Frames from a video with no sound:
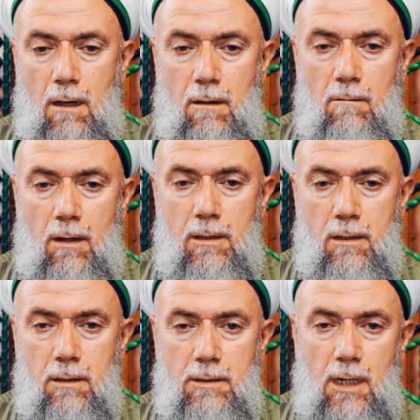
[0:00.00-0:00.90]

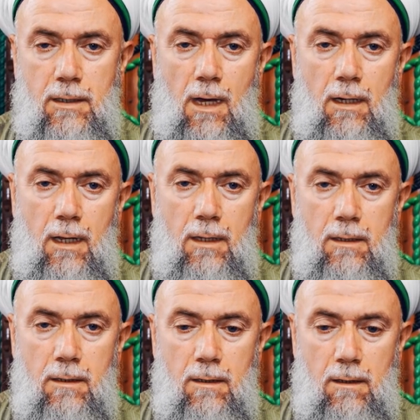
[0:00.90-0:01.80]
When shaitan
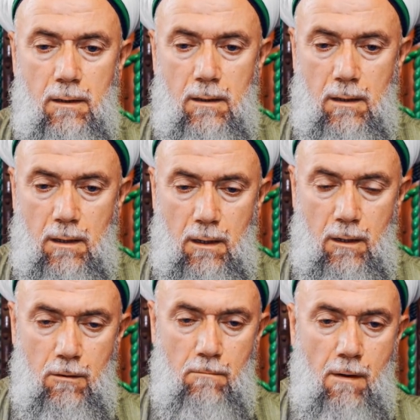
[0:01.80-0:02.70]
and a
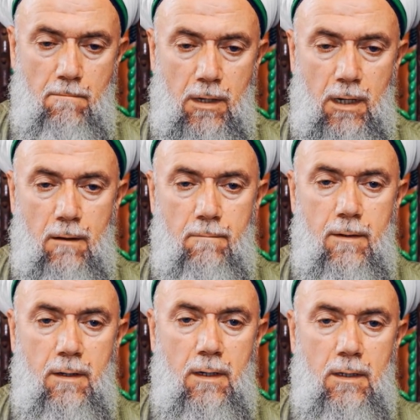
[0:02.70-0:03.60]
human being will
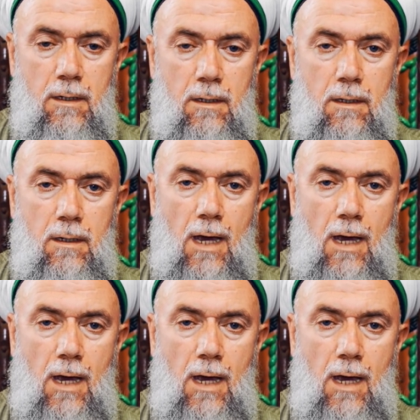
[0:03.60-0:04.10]
be in